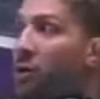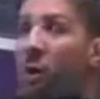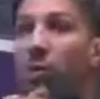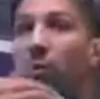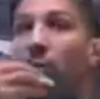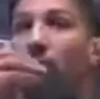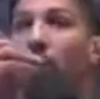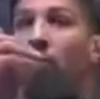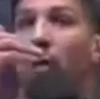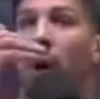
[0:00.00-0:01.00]
So
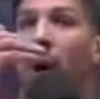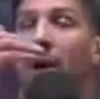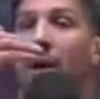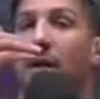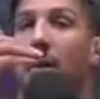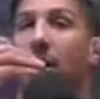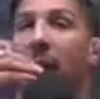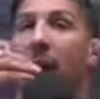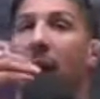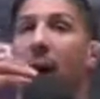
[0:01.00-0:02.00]
Yoel needs to
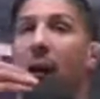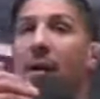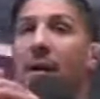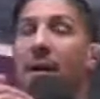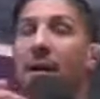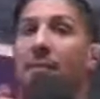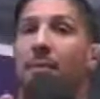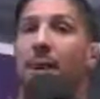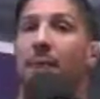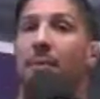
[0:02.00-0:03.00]
bank on
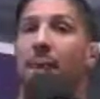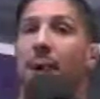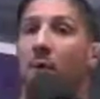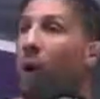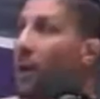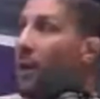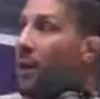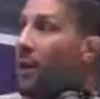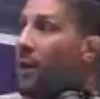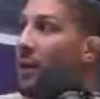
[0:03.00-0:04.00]
Bisping
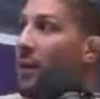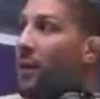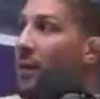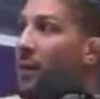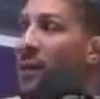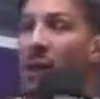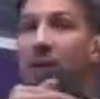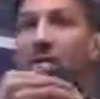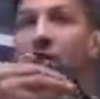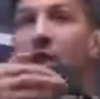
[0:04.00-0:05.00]
winning.
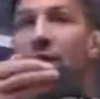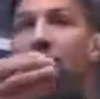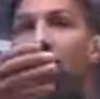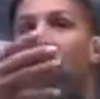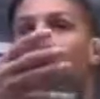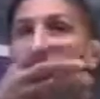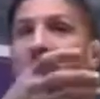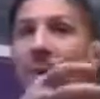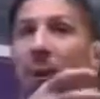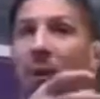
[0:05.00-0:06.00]
Because if
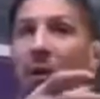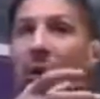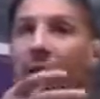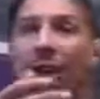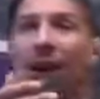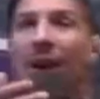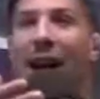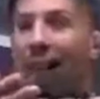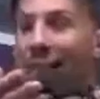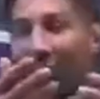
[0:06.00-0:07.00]
GSP's the belt holder,
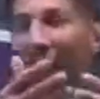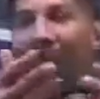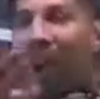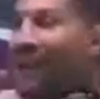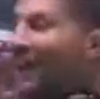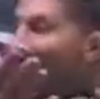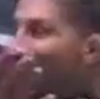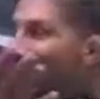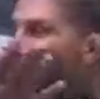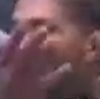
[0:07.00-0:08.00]
they're not going to
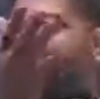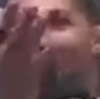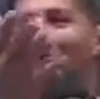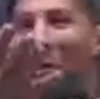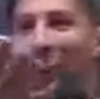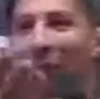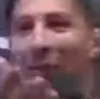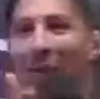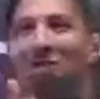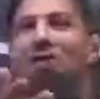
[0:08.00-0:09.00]
do Yoel
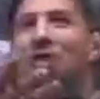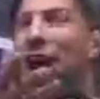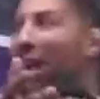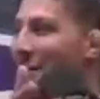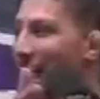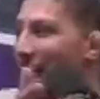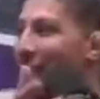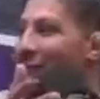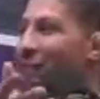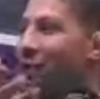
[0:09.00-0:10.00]
Romero, this giant
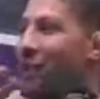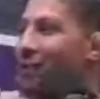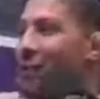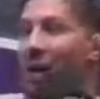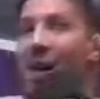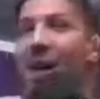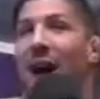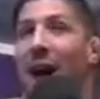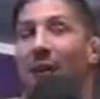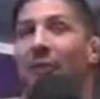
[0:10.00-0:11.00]
man versus GSP.
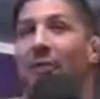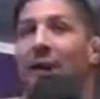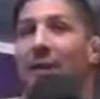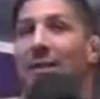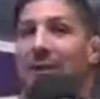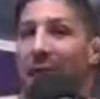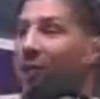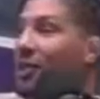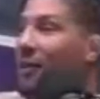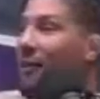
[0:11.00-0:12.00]
I don't know if they
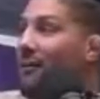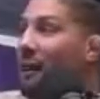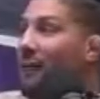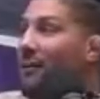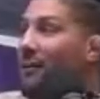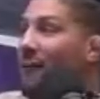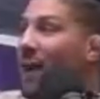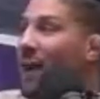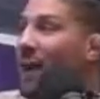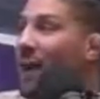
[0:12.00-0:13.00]
sanction that fucking
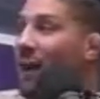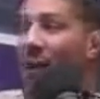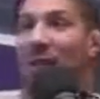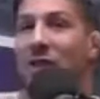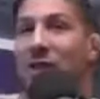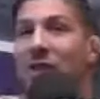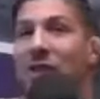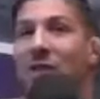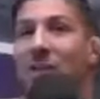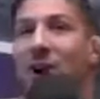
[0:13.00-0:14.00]
fight. He's just
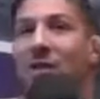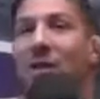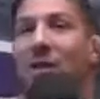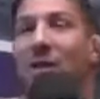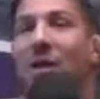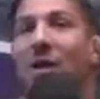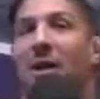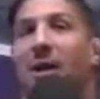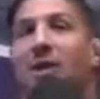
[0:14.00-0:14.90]
such a monster.